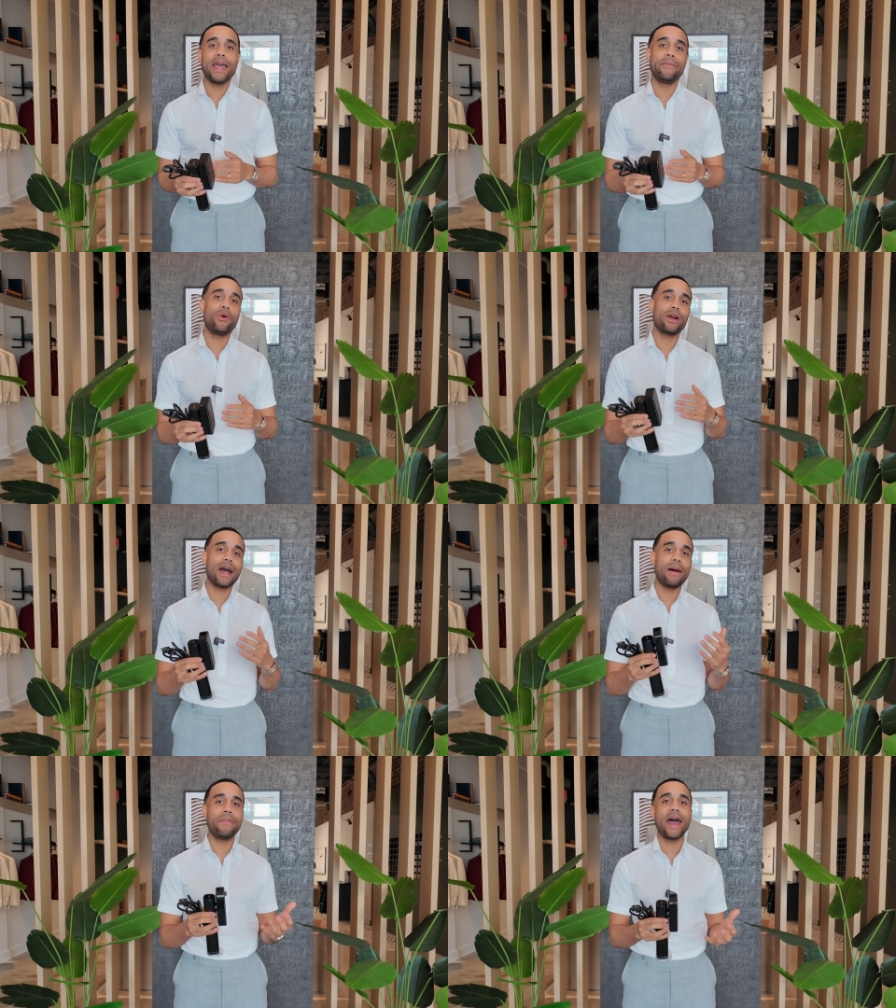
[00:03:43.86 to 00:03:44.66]
and more
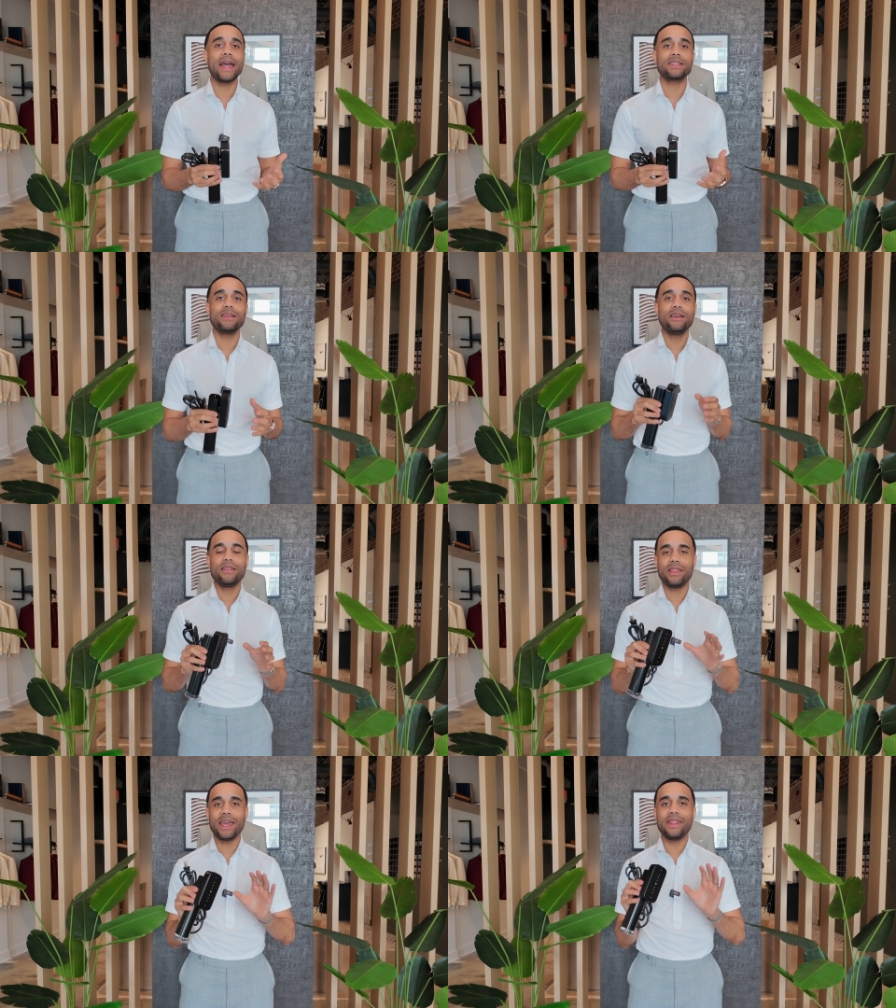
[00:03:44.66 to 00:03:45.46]
compact
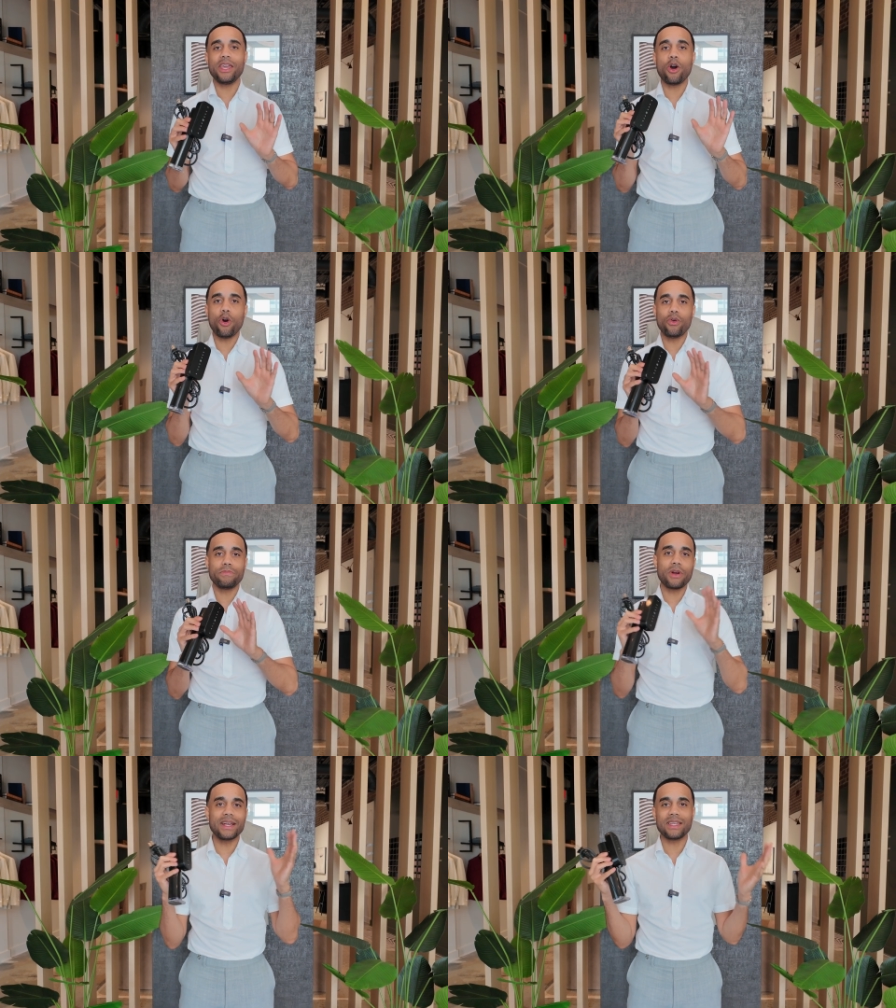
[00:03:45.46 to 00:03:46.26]
than the whole
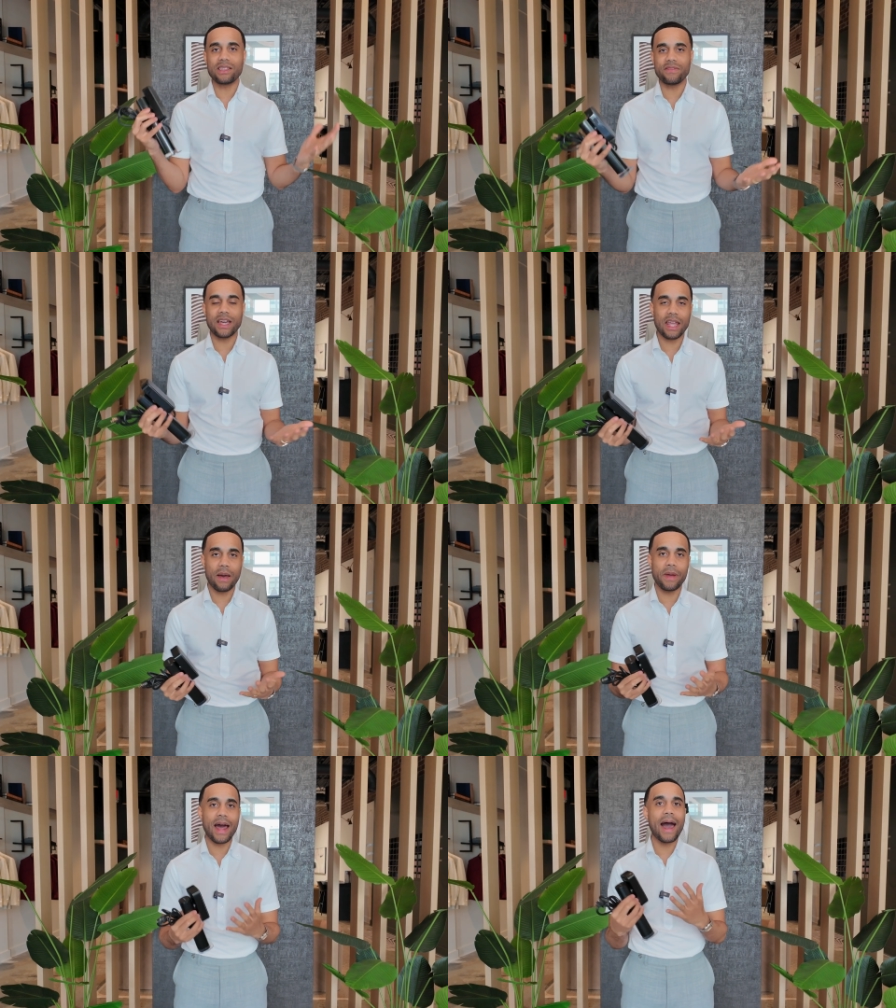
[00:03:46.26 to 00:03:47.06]
process of setting
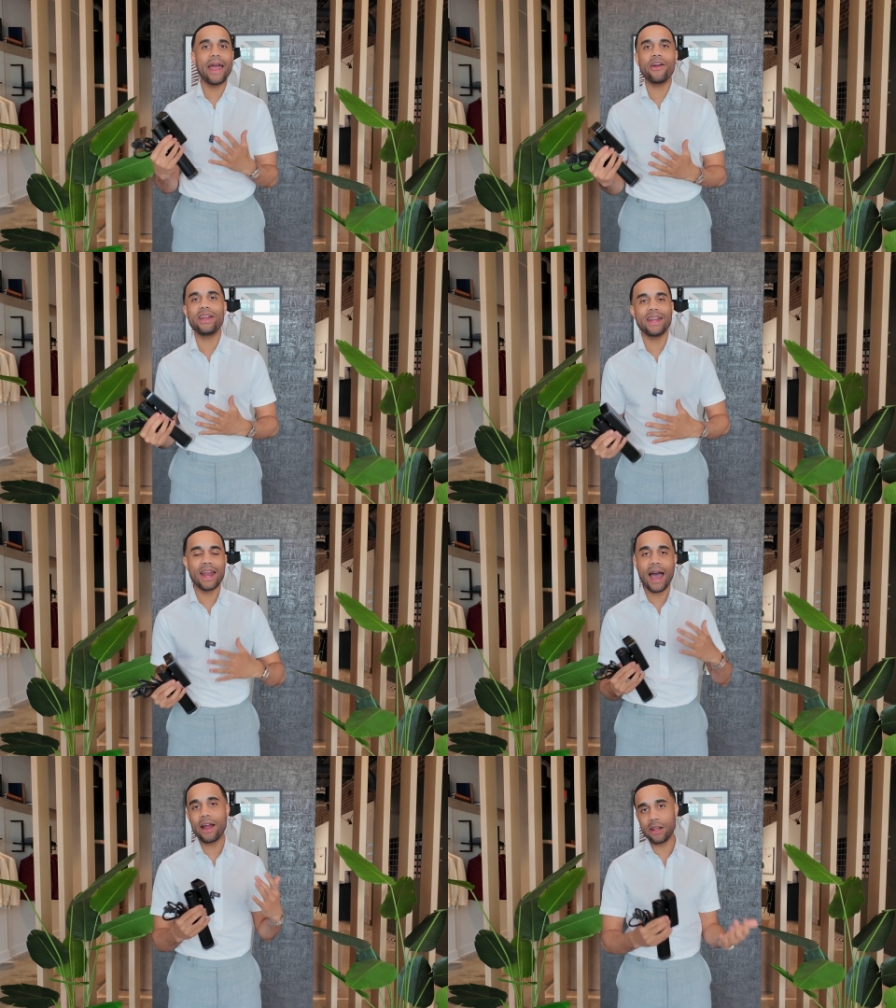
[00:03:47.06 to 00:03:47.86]
up an iron and an
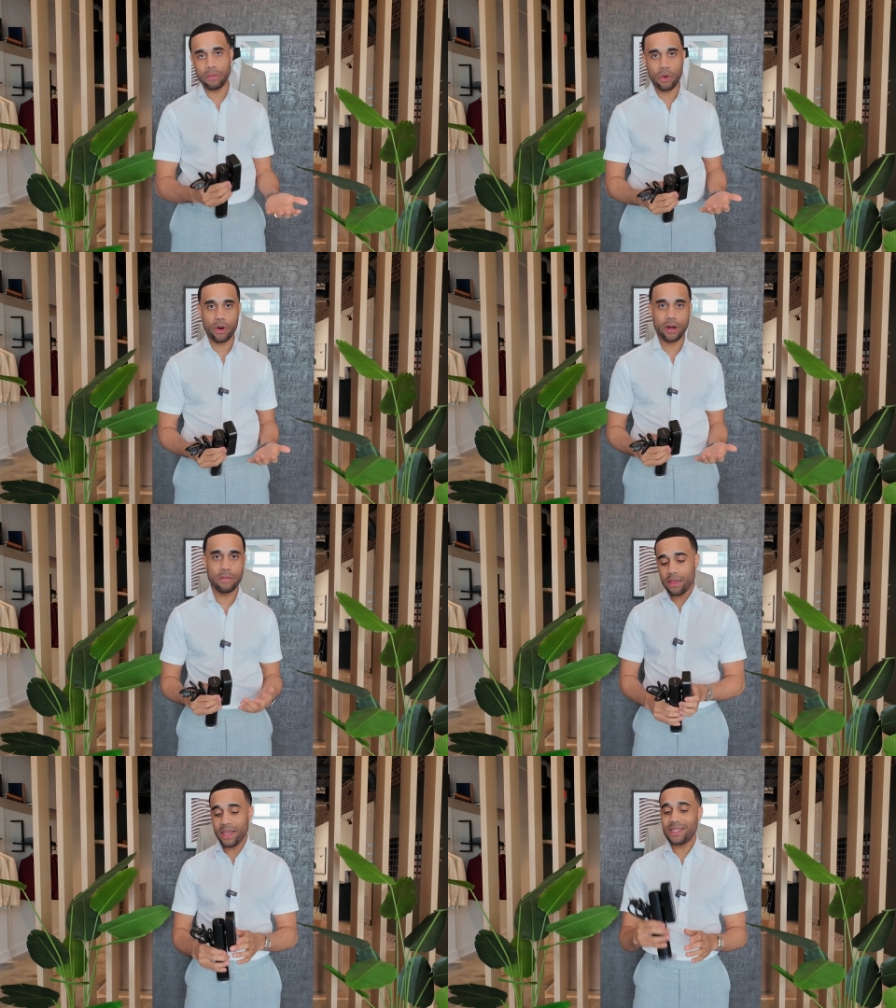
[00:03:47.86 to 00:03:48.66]
ironing board.
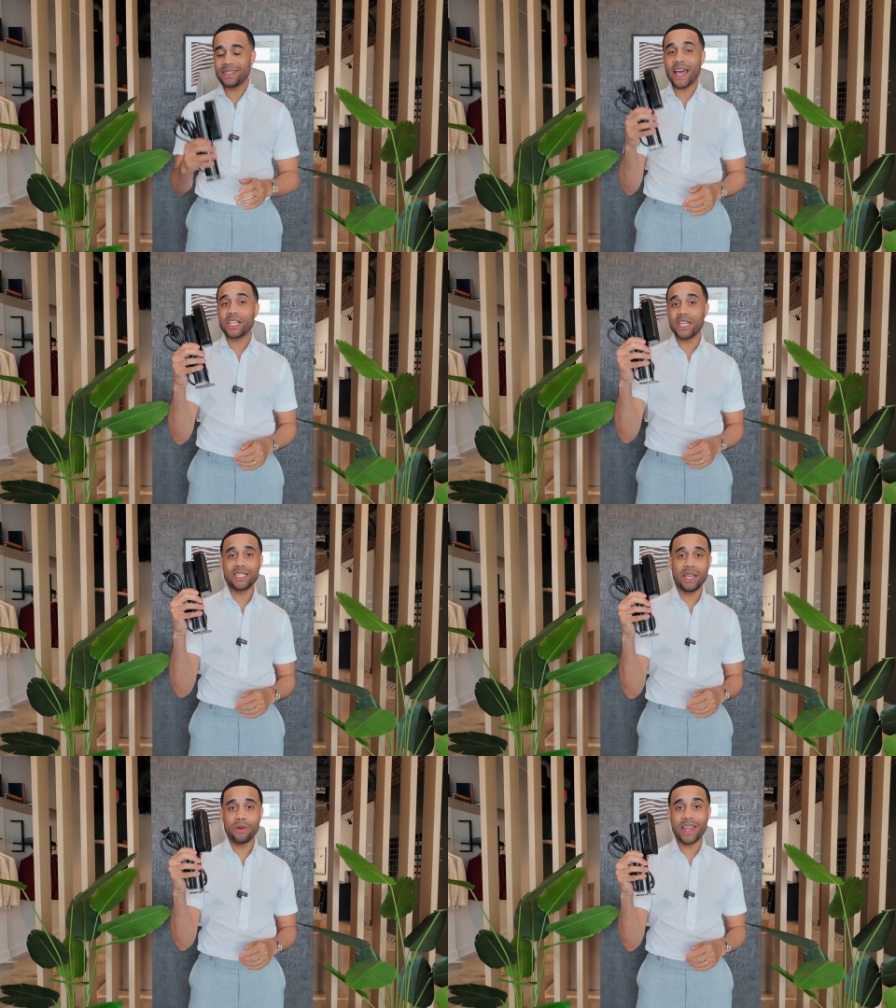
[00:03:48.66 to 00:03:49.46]
This is actually a
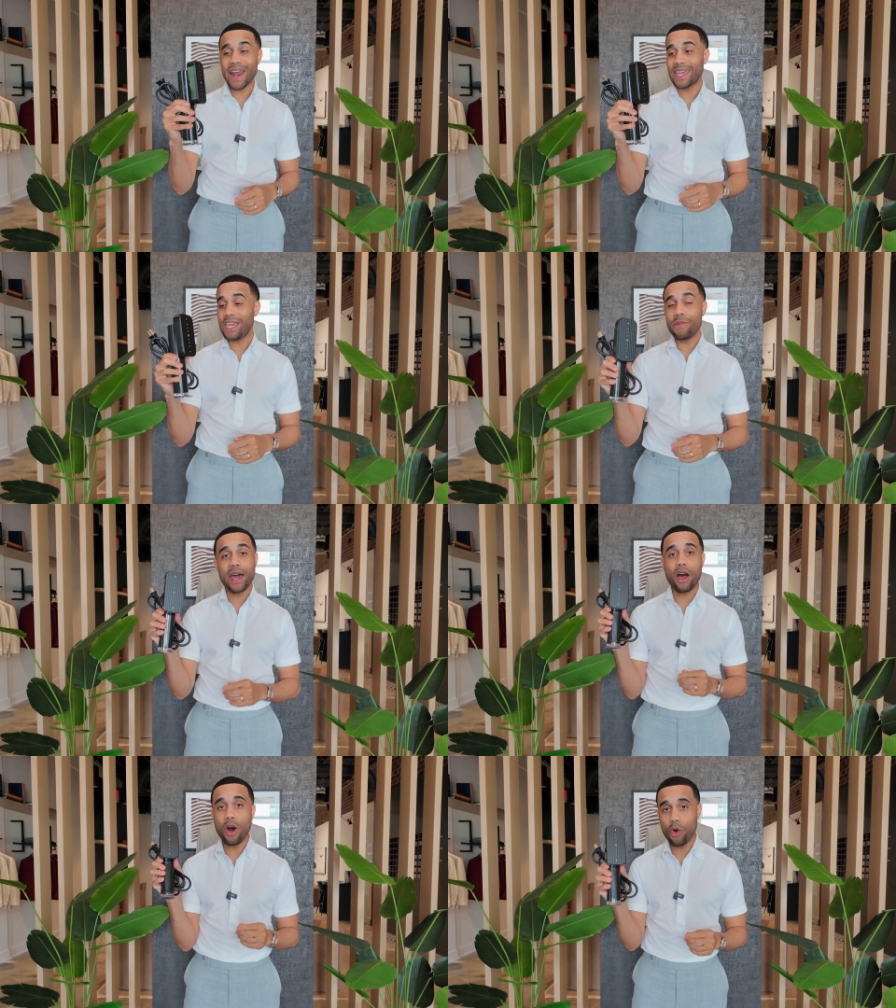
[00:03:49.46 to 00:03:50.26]
steamer that I keep at
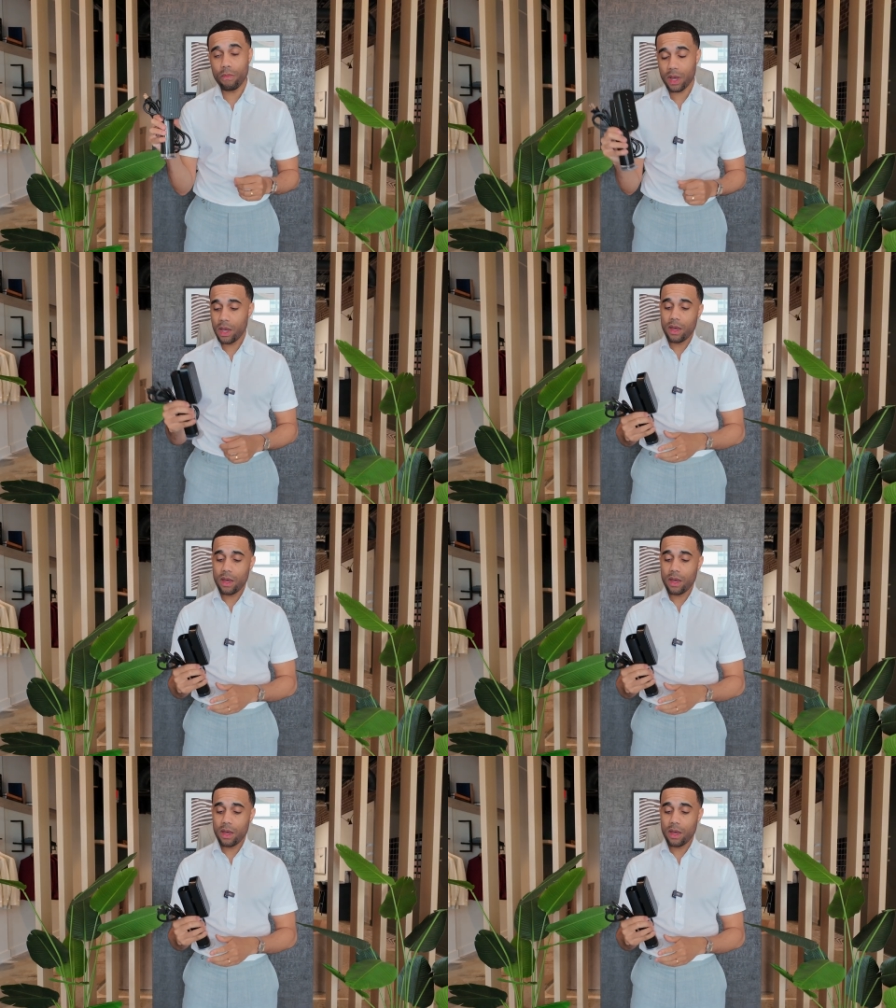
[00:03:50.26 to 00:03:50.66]
home.